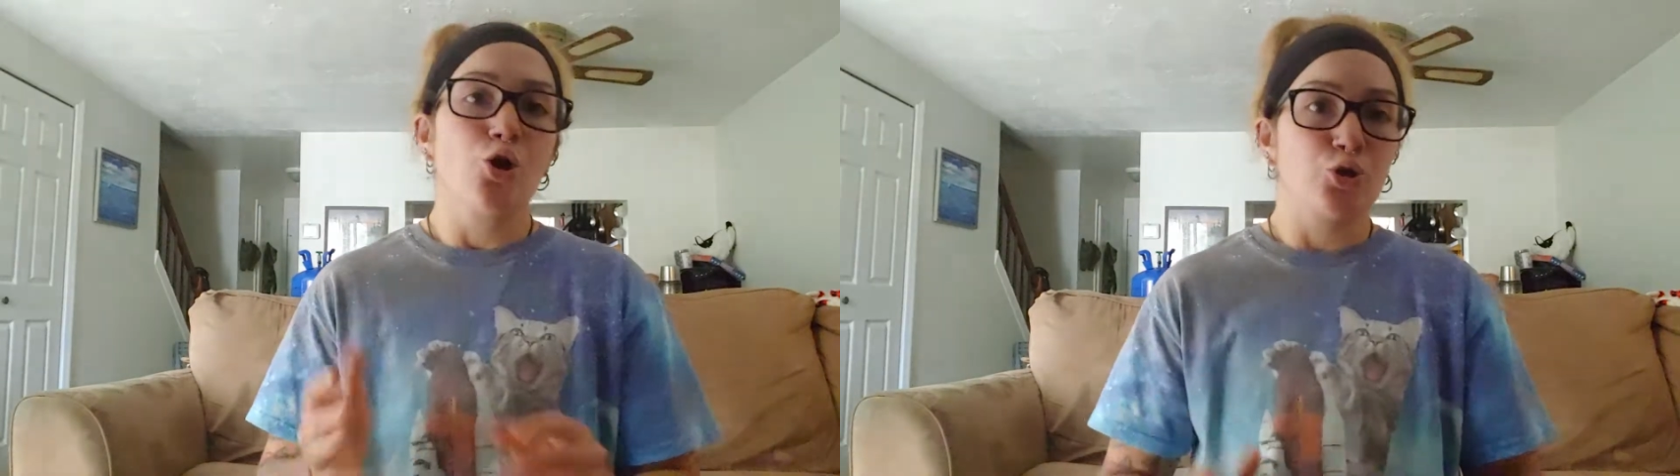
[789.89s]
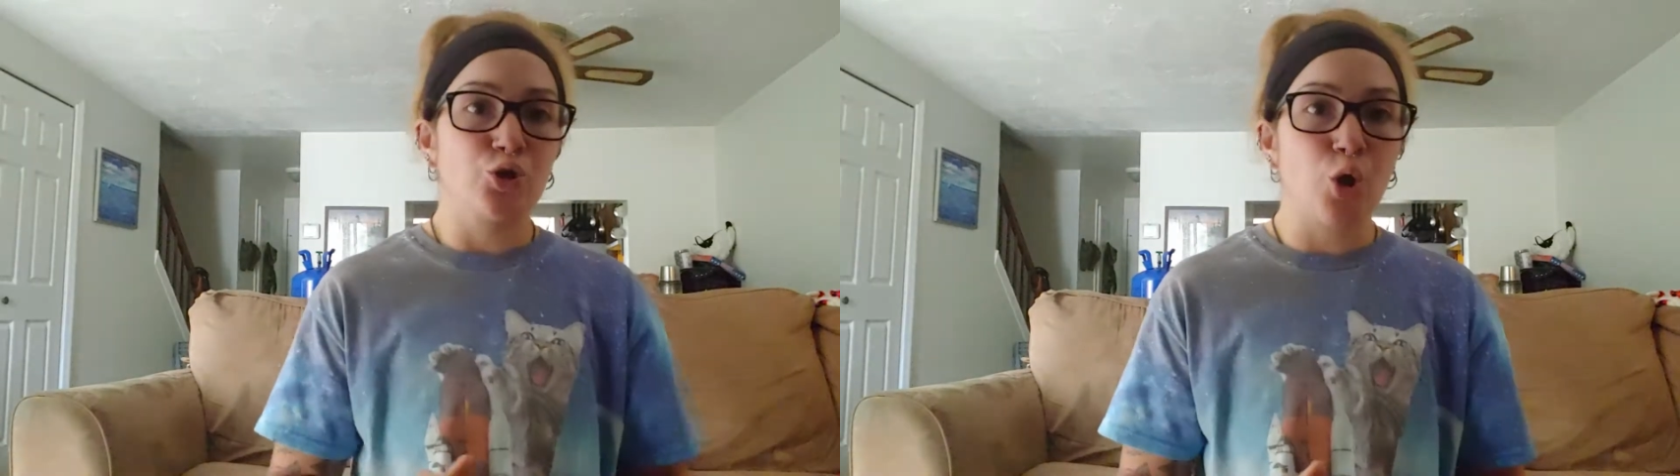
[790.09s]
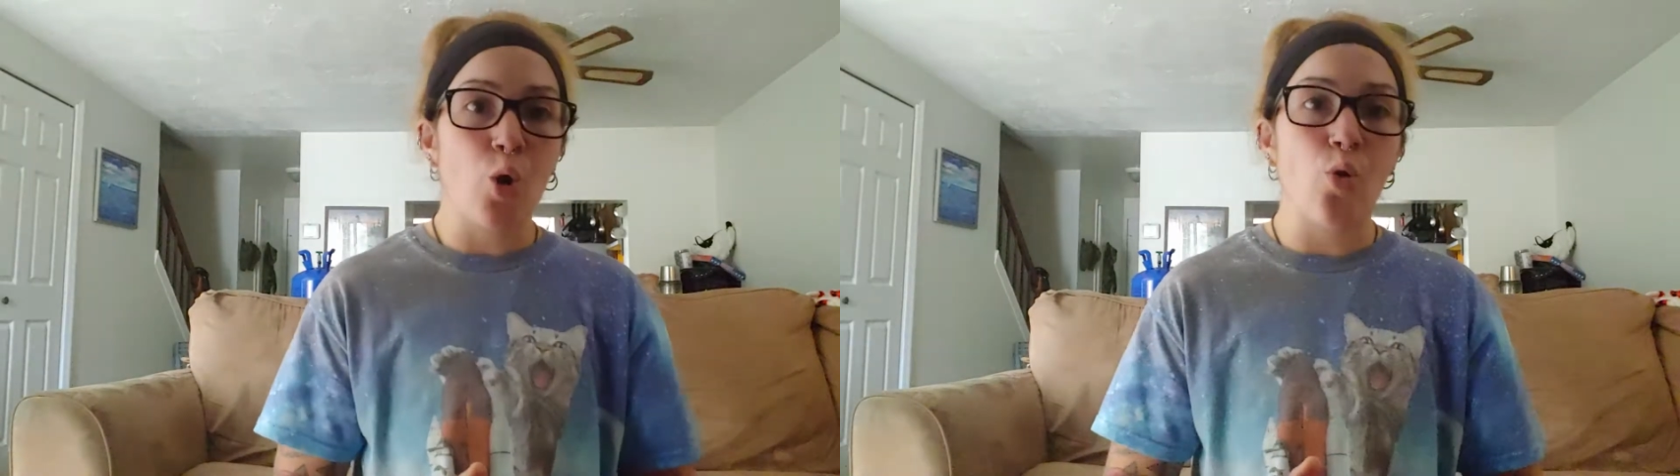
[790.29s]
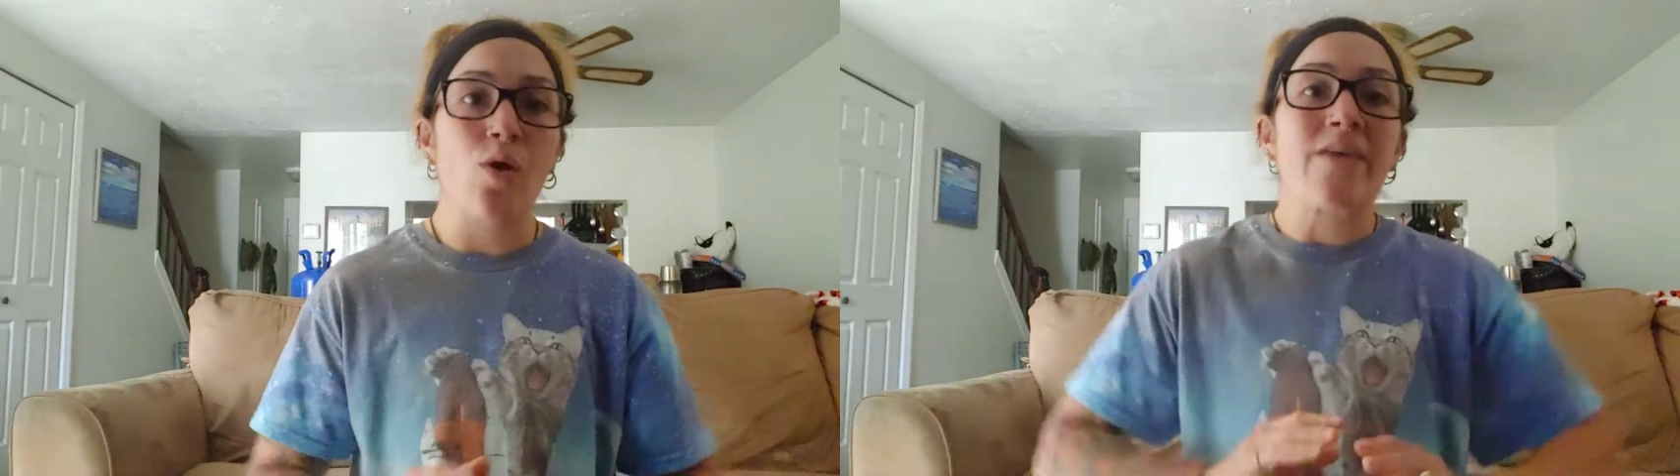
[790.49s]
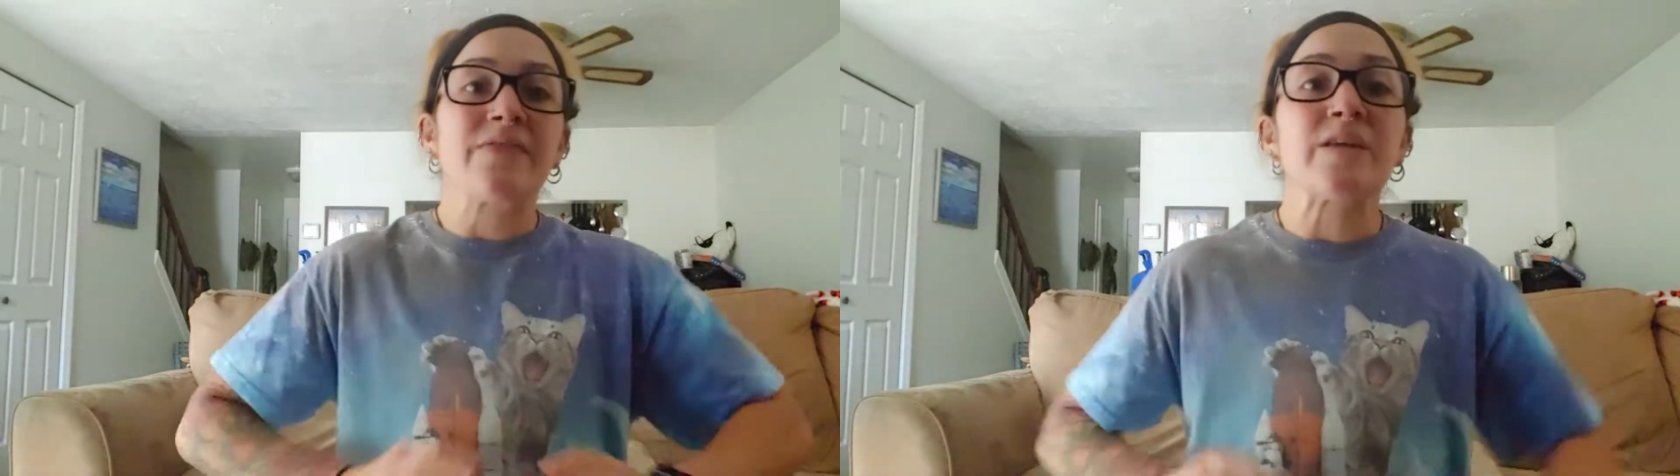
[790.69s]

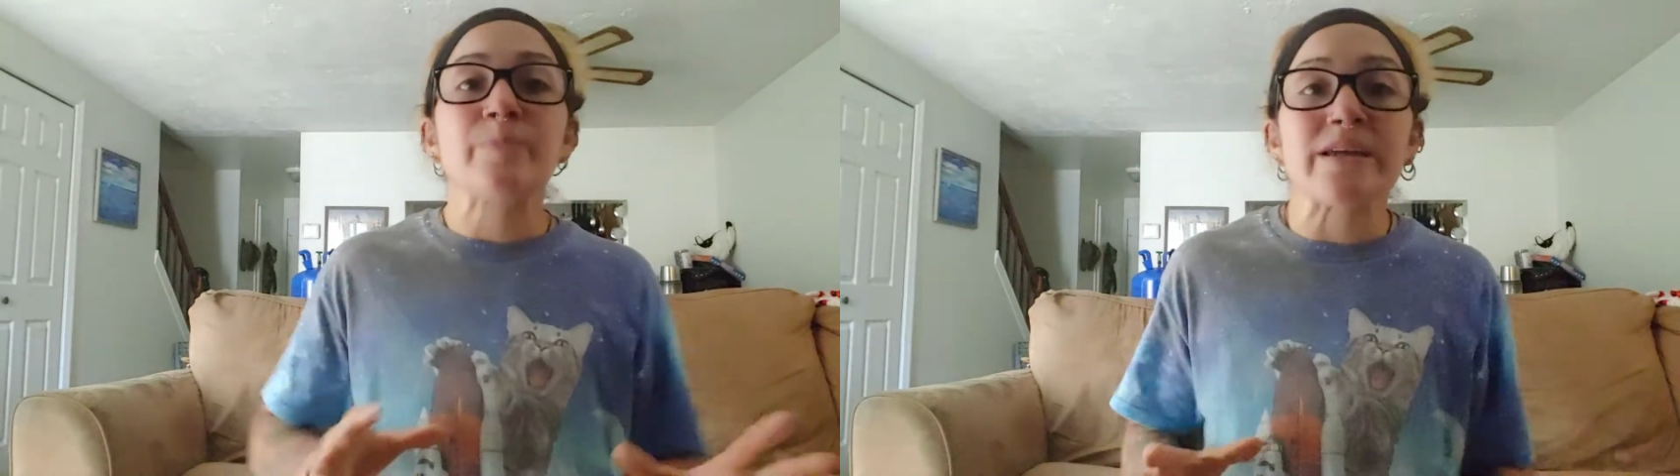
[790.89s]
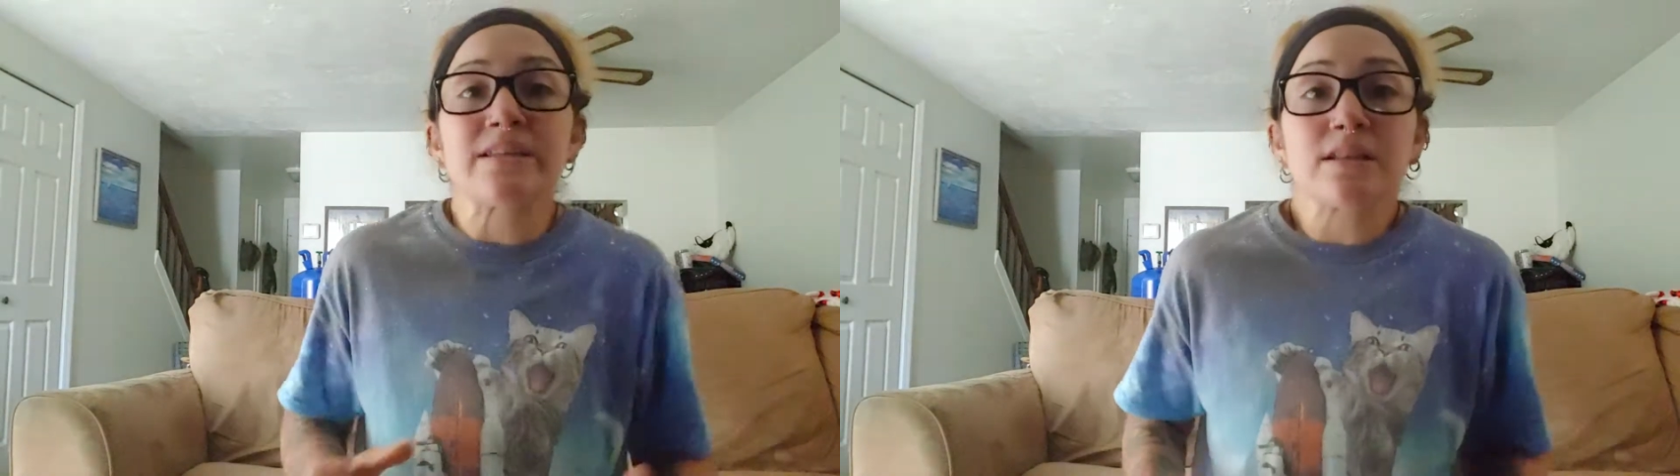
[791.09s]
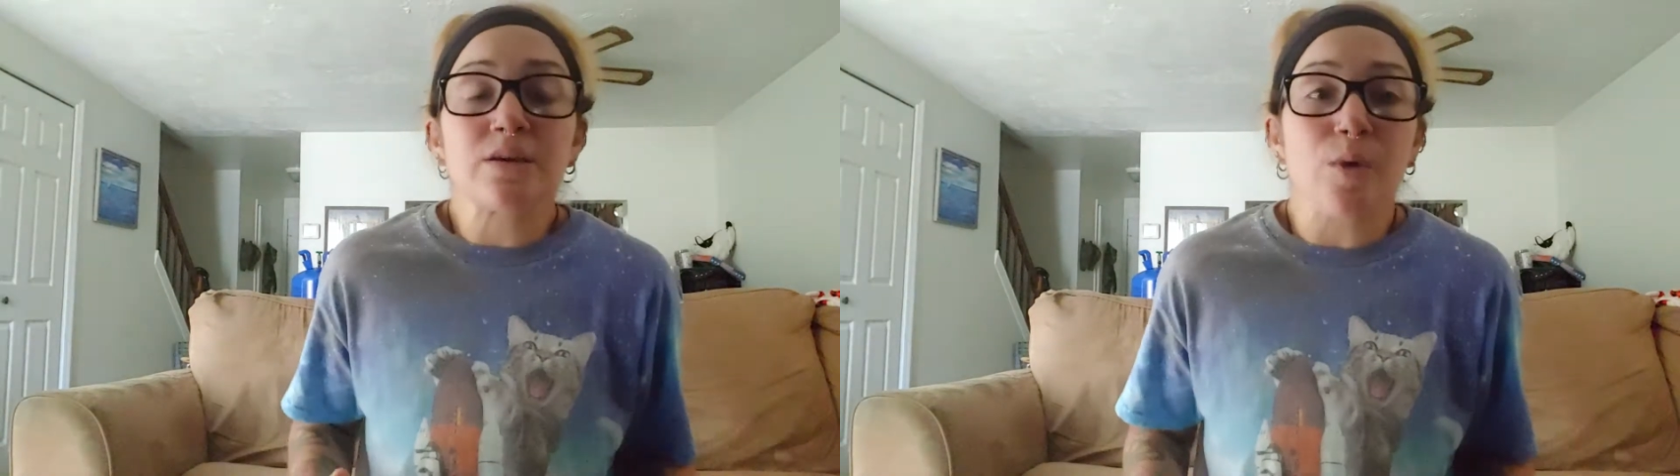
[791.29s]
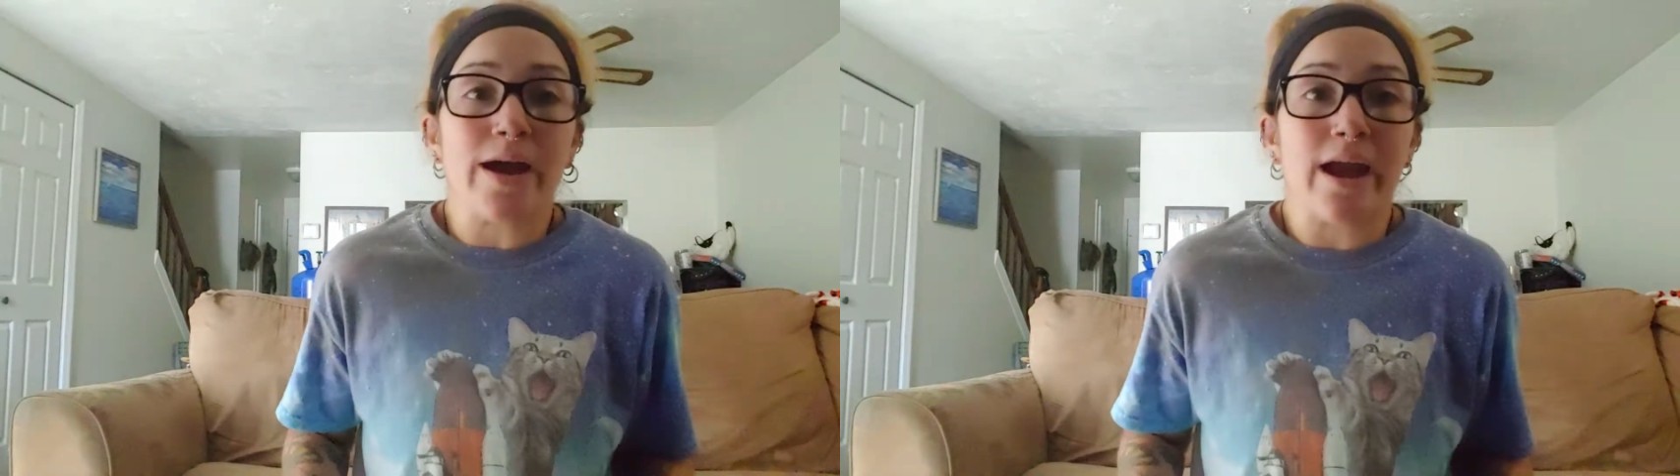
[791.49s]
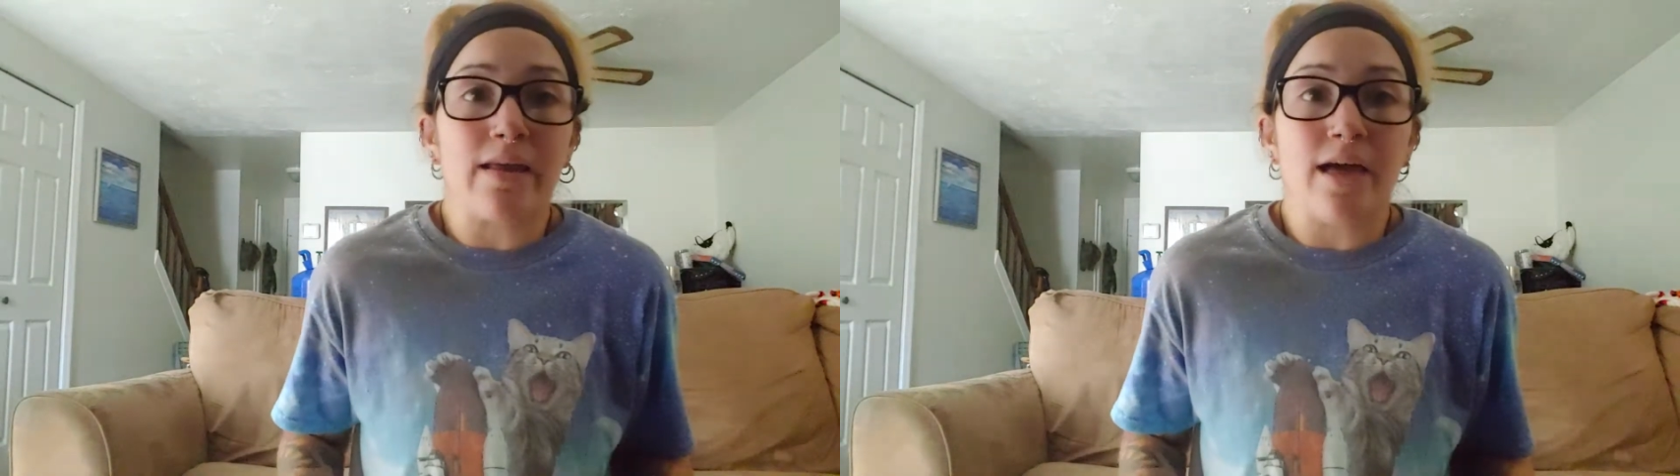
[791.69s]
So that's basically
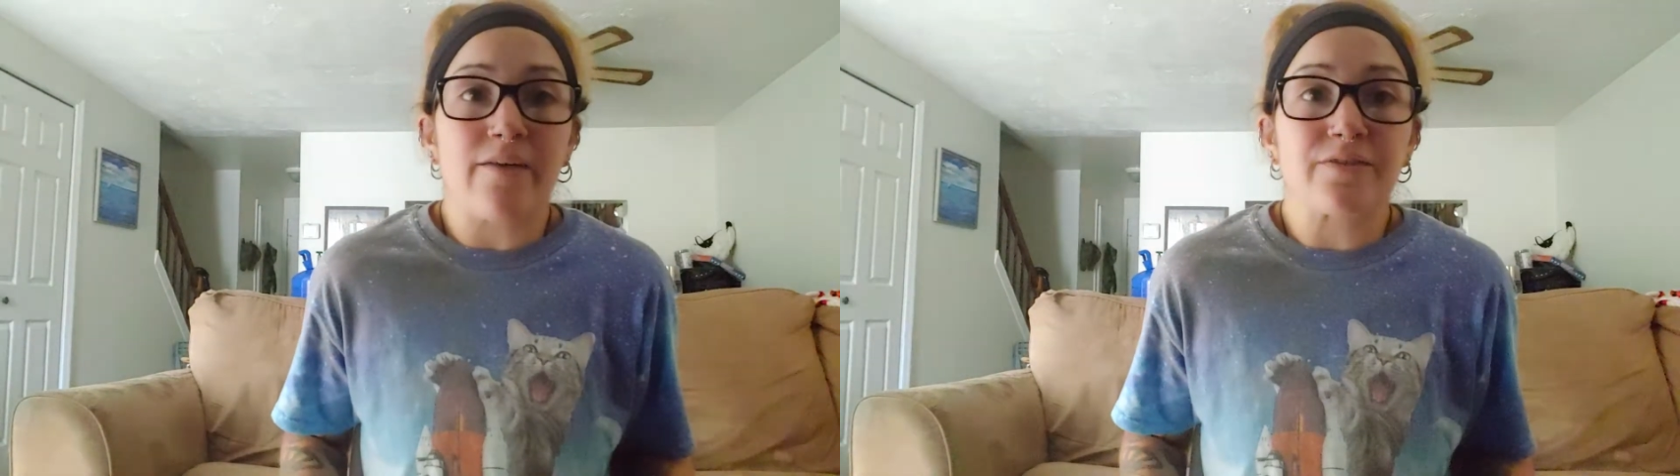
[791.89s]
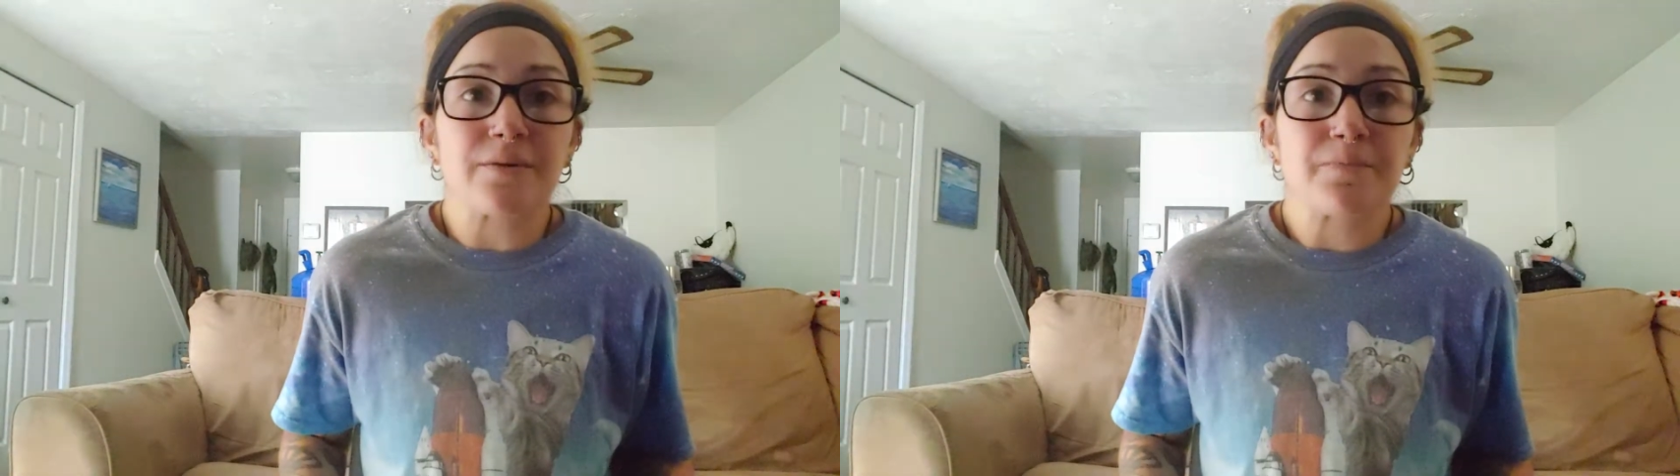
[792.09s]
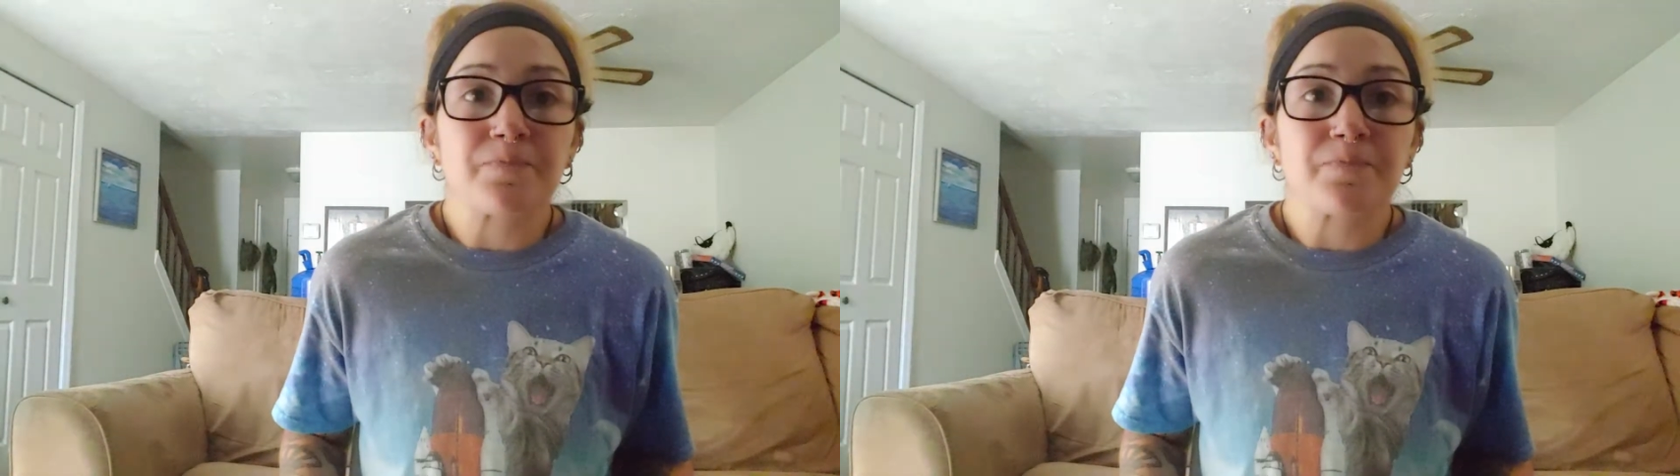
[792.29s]
why I left.